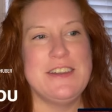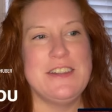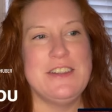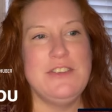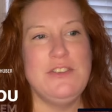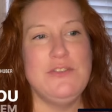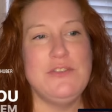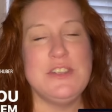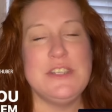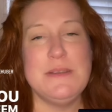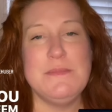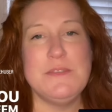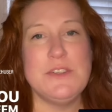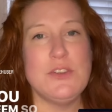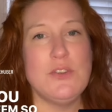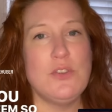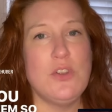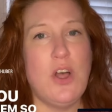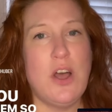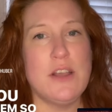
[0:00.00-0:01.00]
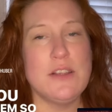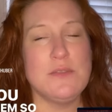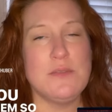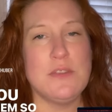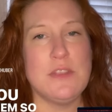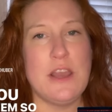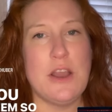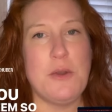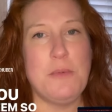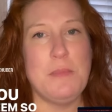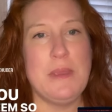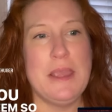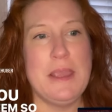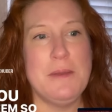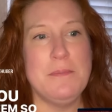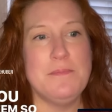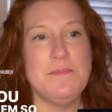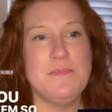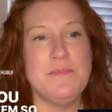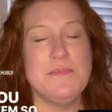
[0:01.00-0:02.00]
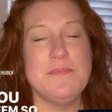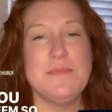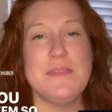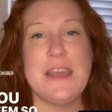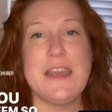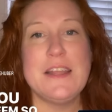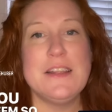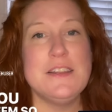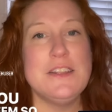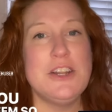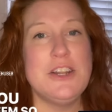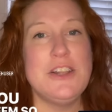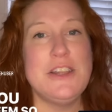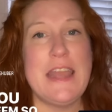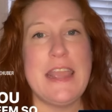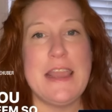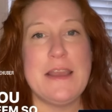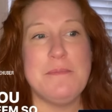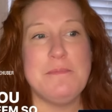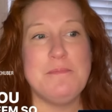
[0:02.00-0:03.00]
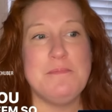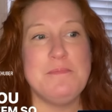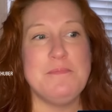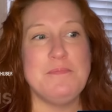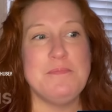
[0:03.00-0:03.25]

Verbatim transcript: You seem so lost without me, like a little lamb.